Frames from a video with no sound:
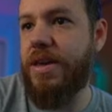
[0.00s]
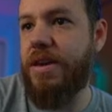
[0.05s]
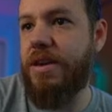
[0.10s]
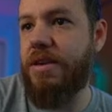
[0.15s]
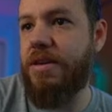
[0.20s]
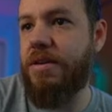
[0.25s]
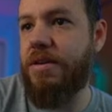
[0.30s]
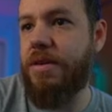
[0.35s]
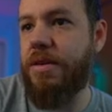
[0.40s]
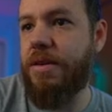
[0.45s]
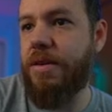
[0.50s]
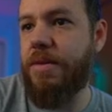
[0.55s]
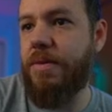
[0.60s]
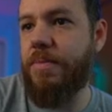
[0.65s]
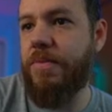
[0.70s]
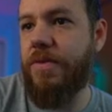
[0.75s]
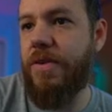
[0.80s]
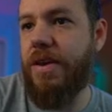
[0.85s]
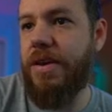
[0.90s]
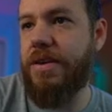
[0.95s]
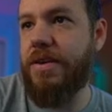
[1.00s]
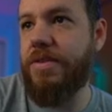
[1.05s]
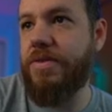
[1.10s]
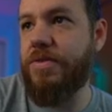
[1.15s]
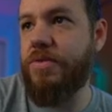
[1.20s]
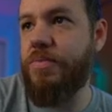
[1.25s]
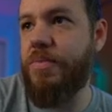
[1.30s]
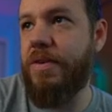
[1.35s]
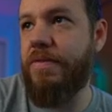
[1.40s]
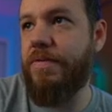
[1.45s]
here. I'm trying to
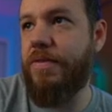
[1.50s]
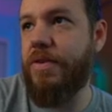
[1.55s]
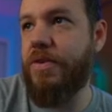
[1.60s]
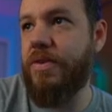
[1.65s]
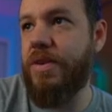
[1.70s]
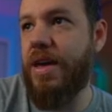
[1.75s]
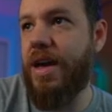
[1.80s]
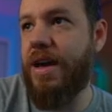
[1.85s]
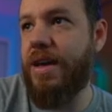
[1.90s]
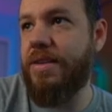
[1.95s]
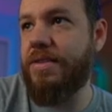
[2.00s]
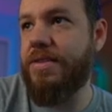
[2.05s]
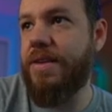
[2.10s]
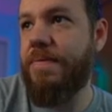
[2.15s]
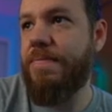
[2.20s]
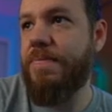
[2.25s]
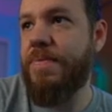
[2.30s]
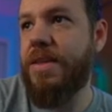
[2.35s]
zoom in for you guys.